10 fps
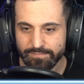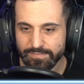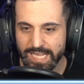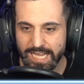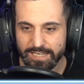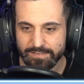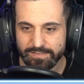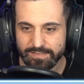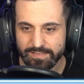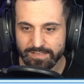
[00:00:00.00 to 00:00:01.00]
Nah.
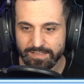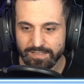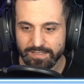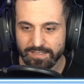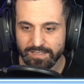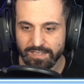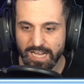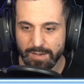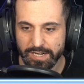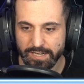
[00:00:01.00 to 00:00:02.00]

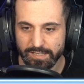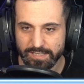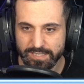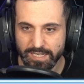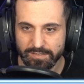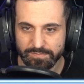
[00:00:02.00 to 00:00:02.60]
I'm gonna knock this out.